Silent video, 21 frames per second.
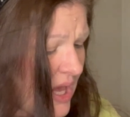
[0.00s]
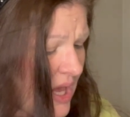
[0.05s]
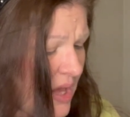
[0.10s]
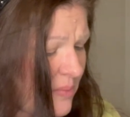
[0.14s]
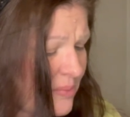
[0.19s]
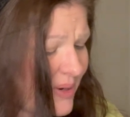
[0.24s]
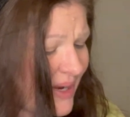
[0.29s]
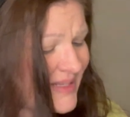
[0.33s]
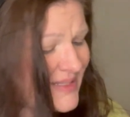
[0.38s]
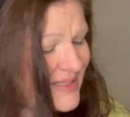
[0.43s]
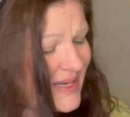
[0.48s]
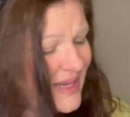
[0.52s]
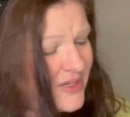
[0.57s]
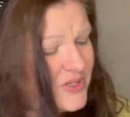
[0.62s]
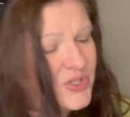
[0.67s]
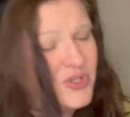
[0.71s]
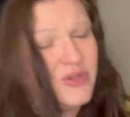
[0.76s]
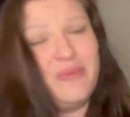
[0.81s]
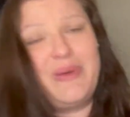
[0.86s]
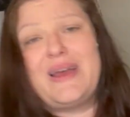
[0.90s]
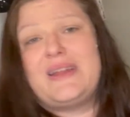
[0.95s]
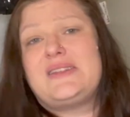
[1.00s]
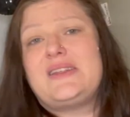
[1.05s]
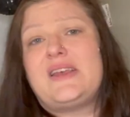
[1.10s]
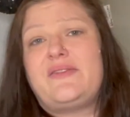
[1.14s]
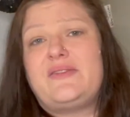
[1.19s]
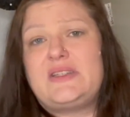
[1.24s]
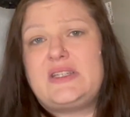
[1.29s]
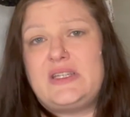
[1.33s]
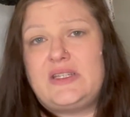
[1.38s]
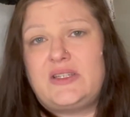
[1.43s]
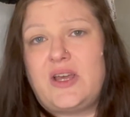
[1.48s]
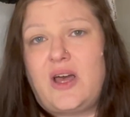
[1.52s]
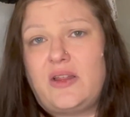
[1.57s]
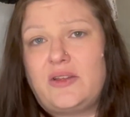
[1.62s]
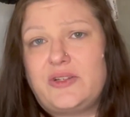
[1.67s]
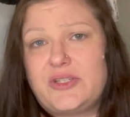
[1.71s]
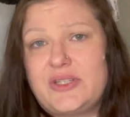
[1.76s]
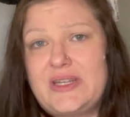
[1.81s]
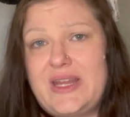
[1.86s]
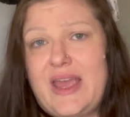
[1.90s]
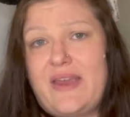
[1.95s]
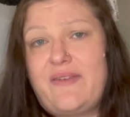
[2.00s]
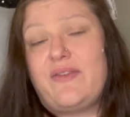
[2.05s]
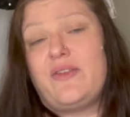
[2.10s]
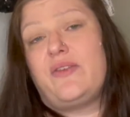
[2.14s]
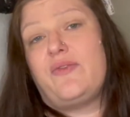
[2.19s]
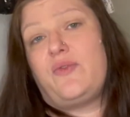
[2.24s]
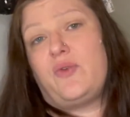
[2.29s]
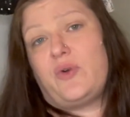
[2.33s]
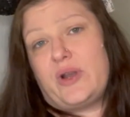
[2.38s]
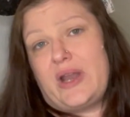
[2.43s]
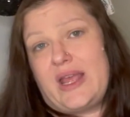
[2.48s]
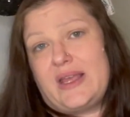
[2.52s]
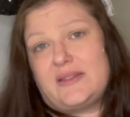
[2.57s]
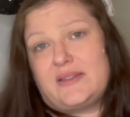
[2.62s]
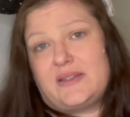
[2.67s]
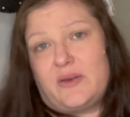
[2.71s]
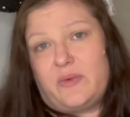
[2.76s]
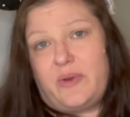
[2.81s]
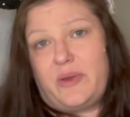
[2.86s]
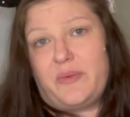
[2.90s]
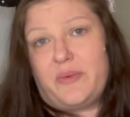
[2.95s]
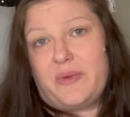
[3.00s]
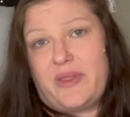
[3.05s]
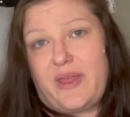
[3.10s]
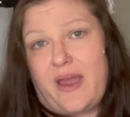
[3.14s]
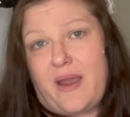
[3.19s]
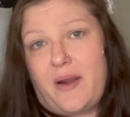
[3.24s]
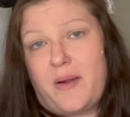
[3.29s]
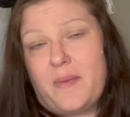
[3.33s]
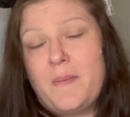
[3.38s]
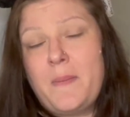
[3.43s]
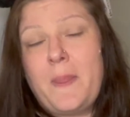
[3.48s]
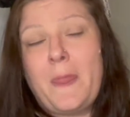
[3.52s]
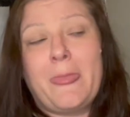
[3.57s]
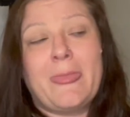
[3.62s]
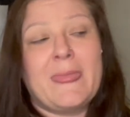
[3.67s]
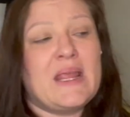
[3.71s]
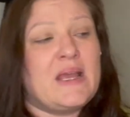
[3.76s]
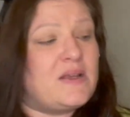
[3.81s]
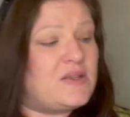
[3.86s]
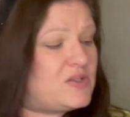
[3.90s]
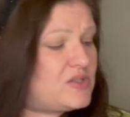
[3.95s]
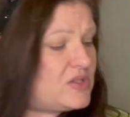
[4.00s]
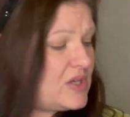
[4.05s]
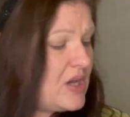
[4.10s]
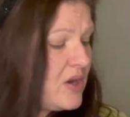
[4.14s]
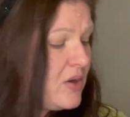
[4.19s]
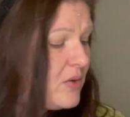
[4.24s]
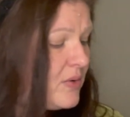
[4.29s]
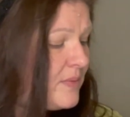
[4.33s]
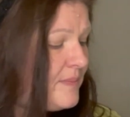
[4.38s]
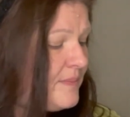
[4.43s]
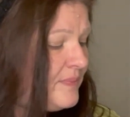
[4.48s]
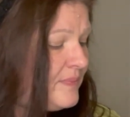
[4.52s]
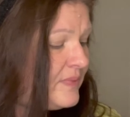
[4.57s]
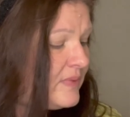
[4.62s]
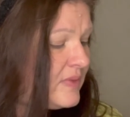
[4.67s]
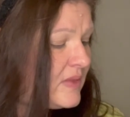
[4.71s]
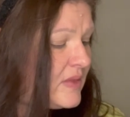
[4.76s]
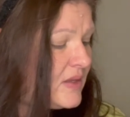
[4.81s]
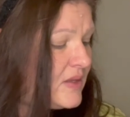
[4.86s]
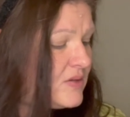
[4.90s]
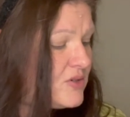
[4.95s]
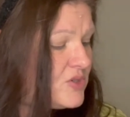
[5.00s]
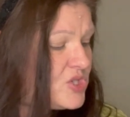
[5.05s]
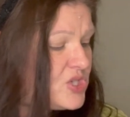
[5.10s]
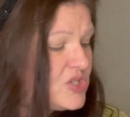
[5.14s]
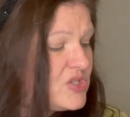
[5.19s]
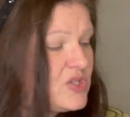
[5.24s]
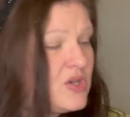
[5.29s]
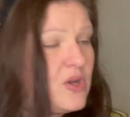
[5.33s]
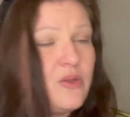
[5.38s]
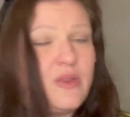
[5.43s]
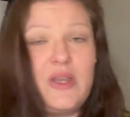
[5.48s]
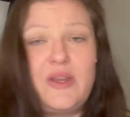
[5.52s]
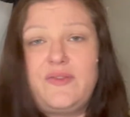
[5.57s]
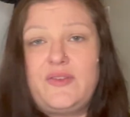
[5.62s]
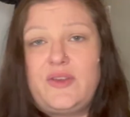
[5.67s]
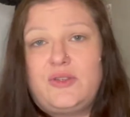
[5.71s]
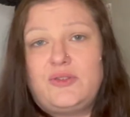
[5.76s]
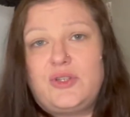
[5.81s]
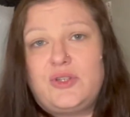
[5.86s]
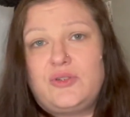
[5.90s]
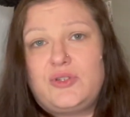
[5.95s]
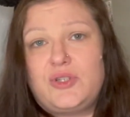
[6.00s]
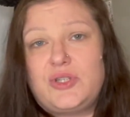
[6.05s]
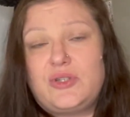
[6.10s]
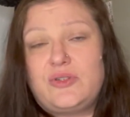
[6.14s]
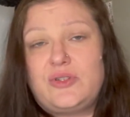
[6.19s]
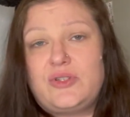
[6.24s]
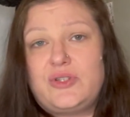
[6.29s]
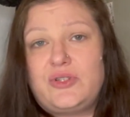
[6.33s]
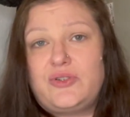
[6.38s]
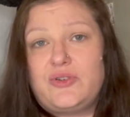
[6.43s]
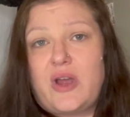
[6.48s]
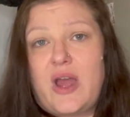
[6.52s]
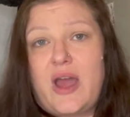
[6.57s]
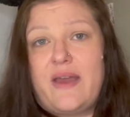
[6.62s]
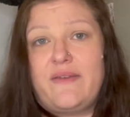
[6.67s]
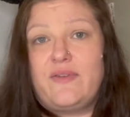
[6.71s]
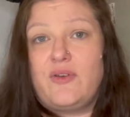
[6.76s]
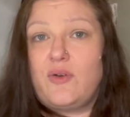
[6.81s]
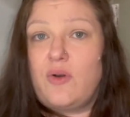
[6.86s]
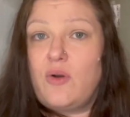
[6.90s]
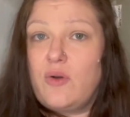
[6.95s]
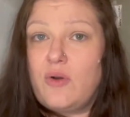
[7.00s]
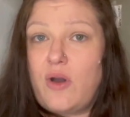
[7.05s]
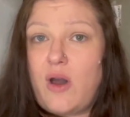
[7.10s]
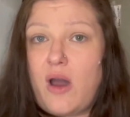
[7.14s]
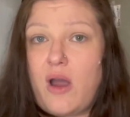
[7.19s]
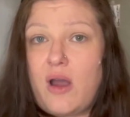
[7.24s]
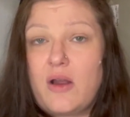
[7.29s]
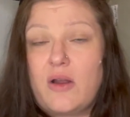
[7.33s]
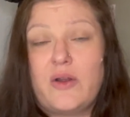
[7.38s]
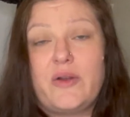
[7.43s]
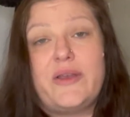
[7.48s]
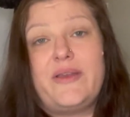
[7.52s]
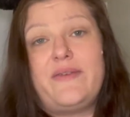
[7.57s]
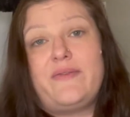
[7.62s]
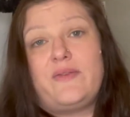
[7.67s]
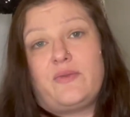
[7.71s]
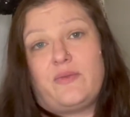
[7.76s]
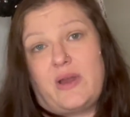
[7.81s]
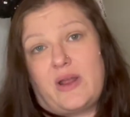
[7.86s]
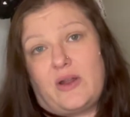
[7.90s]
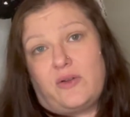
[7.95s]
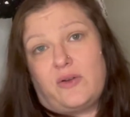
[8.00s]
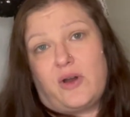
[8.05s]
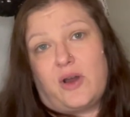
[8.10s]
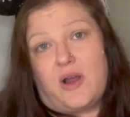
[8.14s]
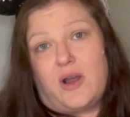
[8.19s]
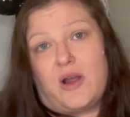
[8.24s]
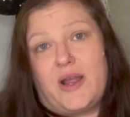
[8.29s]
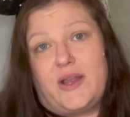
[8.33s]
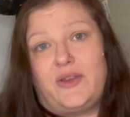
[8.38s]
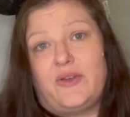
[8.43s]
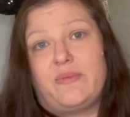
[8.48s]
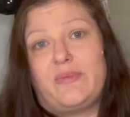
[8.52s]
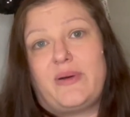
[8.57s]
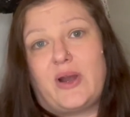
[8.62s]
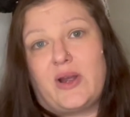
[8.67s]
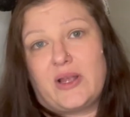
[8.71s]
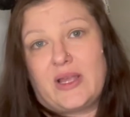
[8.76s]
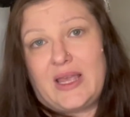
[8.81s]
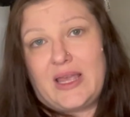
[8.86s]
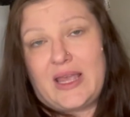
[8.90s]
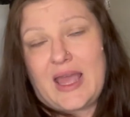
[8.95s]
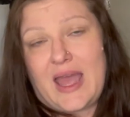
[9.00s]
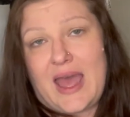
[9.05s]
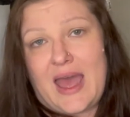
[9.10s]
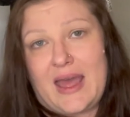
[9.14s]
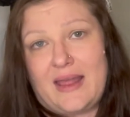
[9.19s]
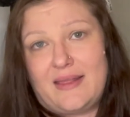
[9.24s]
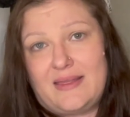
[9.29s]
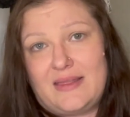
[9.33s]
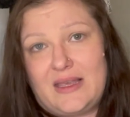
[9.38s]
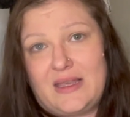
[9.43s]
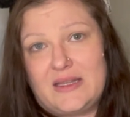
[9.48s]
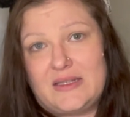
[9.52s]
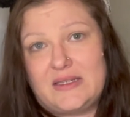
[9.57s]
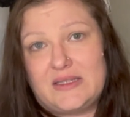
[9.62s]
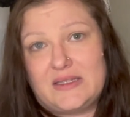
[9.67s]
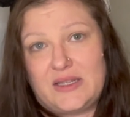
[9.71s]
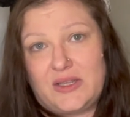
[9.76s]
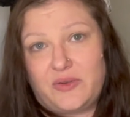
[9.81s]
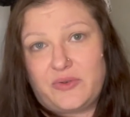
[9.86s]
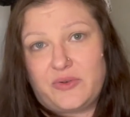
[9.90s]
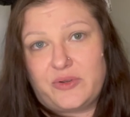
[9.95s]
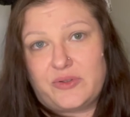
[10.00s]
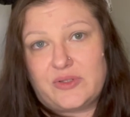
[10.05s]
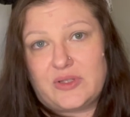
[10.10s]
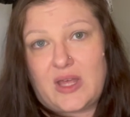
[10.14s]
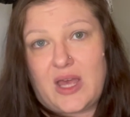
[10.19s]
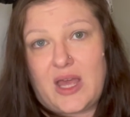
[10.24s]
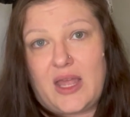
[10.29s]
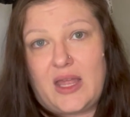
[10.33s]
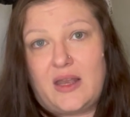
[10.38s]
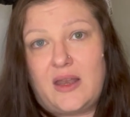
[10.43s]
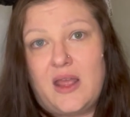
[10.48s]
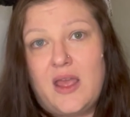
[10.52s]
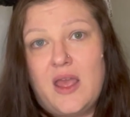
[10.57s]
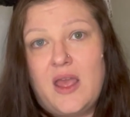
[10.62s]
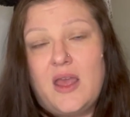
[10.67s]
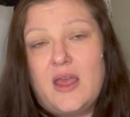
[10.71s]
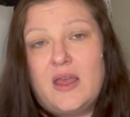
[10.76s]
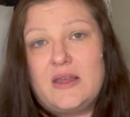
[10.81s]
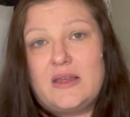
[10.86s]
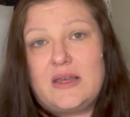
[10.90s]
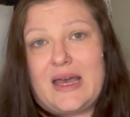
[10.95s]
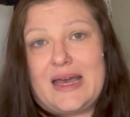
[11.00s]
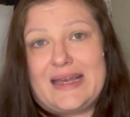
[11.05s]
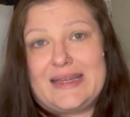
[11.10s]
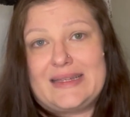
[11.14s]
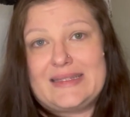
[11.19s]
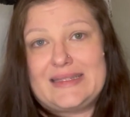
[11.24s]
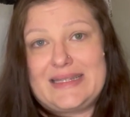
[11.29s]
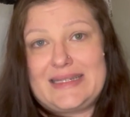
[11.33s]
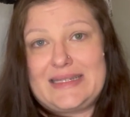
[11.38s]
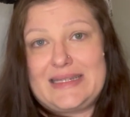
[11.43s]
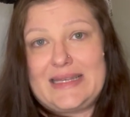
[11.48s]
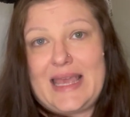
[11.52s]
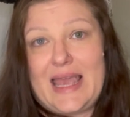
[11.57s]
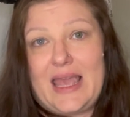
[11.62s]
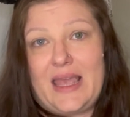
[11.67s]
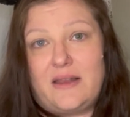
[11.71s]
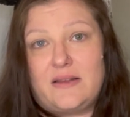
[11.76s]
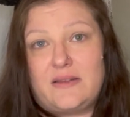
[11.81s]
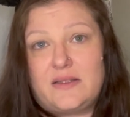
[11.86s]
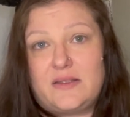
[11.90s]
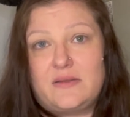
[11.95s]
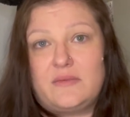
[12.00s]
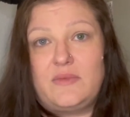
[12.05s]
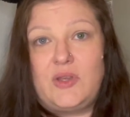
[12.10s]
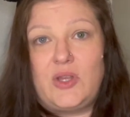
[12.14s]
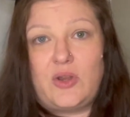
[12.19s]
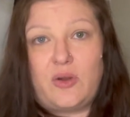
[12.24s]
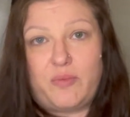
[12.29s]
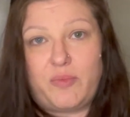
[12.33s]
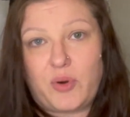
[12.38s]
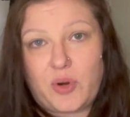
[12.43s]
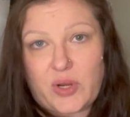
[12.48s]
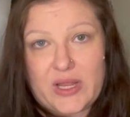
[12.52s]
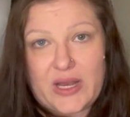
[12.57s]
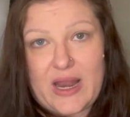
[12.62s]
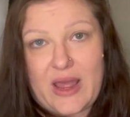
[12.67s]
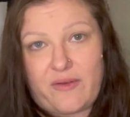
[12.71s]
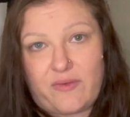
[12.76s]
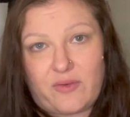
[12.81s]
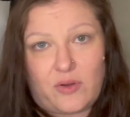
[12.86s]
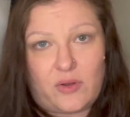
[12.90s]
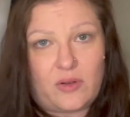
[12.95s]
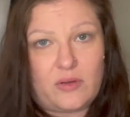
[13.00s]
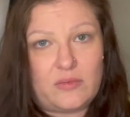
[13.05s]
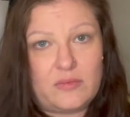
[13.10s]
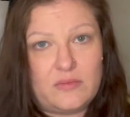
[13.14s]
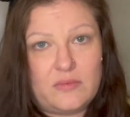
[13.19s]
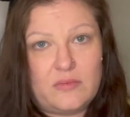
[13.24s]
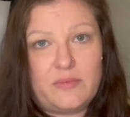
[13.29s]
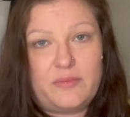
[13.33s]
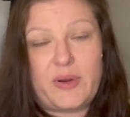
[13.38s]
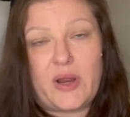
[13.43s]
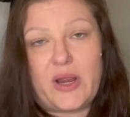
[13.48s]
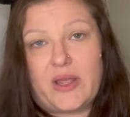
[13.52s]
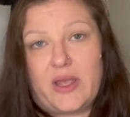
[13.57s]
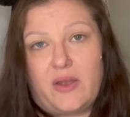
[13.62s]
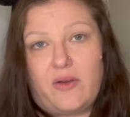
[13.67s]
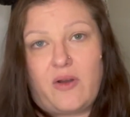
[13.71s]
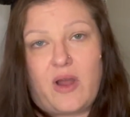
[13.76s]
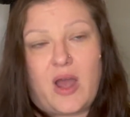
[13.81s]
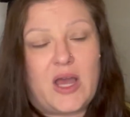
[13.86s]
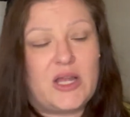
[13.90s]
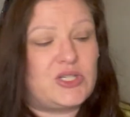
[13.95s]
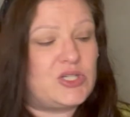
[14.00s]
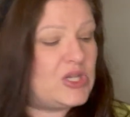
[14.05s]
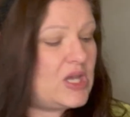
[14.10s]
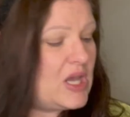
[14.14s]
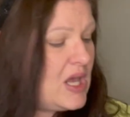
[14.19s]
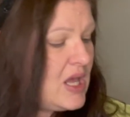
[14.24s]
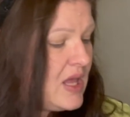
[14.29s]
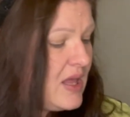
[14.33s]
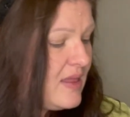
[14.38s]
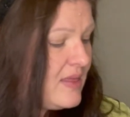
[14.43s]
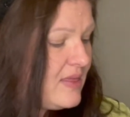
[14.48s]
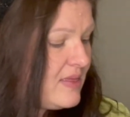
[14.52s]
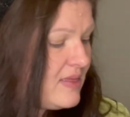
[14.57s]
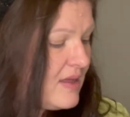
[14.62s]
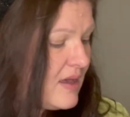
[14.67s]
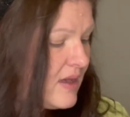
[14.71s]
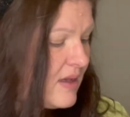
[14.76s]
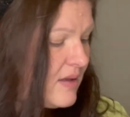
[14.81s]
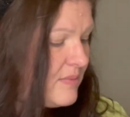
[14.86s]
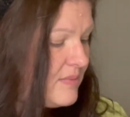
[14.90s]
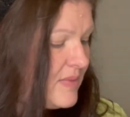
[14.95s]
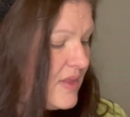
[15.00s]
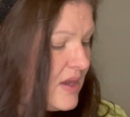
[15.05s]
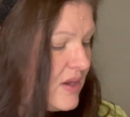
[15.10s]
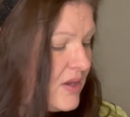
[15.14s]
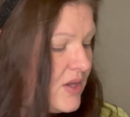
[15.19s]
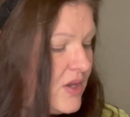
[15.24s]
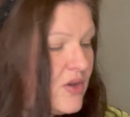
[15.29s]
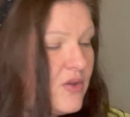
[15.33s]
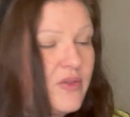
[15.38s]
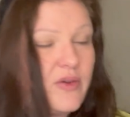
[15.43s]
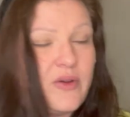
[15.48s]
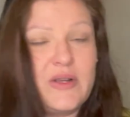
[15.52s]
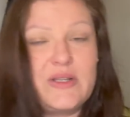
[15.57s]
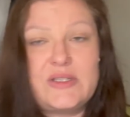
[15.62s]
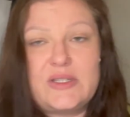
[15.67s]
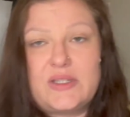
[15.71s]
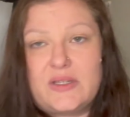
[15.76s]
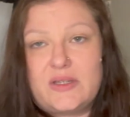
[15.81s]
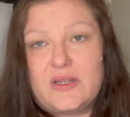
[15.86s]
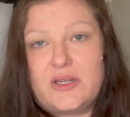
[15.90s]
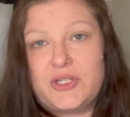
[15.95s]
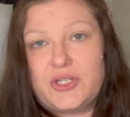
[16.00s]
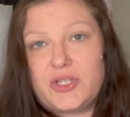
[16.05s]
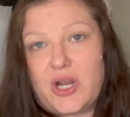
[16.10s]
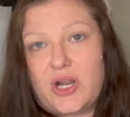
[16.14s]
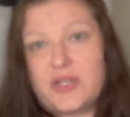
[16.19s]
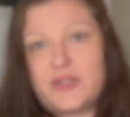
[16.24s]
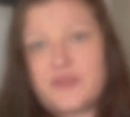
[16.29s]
breaks down to about $17 a day for the 4 days that we were there. So just know that if you do choose to drive your own car or even a rental car and you're parking at the Disney Cruise Line CT8, you know, Port Canaveral parking garage, there, you know, there is a charge